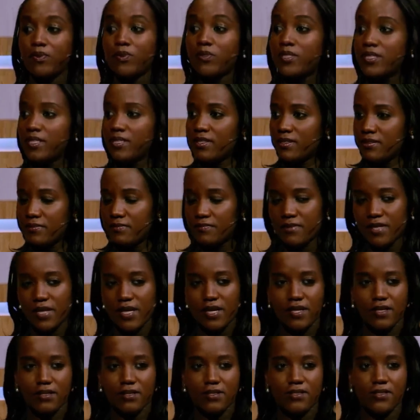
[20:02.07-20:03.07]
Putin
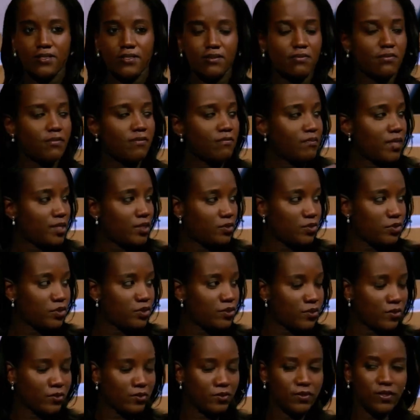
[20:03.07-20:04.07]
and
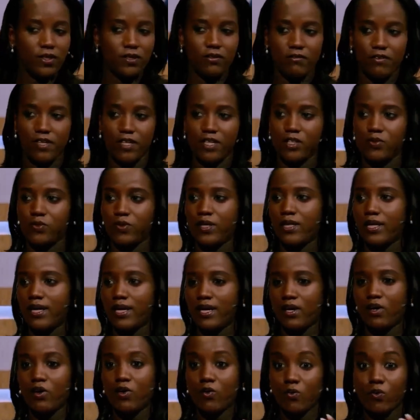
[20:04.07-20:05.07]
Maduro in
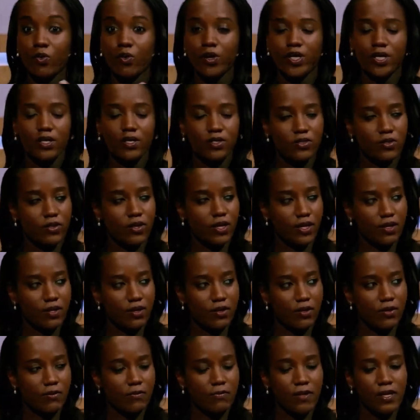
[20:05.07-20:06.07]
Venezuela are working
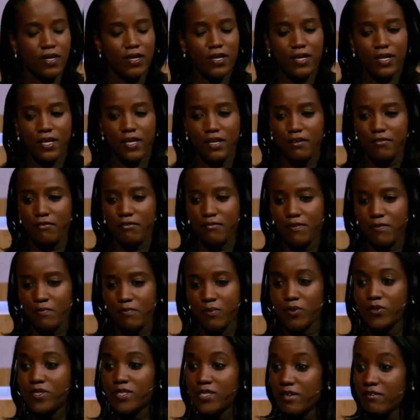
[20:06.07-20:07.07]
together, if
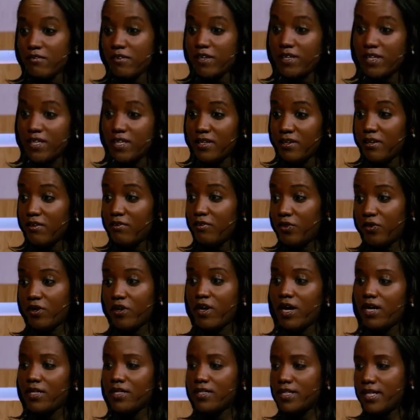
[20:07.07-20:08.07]
Museveni of
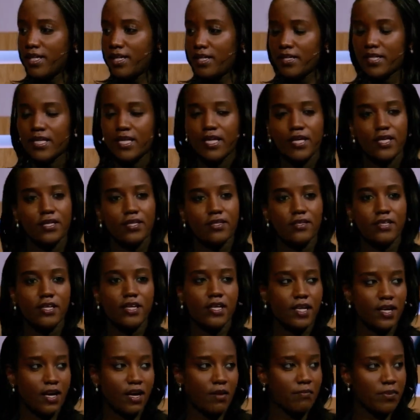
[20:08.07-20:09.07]
Uganda and
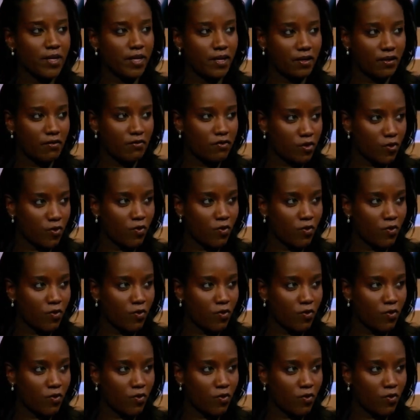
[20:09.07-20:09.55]
Kagame of